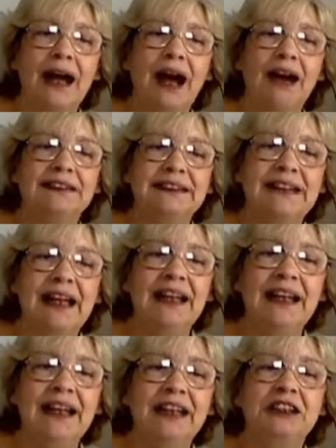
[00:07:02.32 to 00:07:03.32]
of
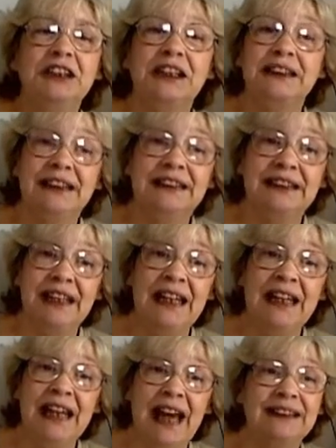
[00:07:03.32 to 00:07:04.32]
setting in just as
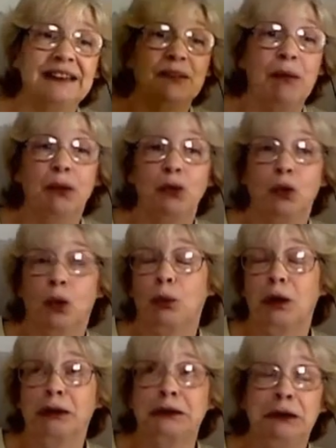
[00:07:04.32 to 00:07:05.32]
he had some outdoor
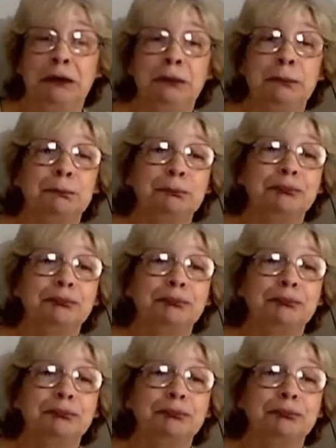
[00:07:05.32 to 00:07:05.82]
work to do.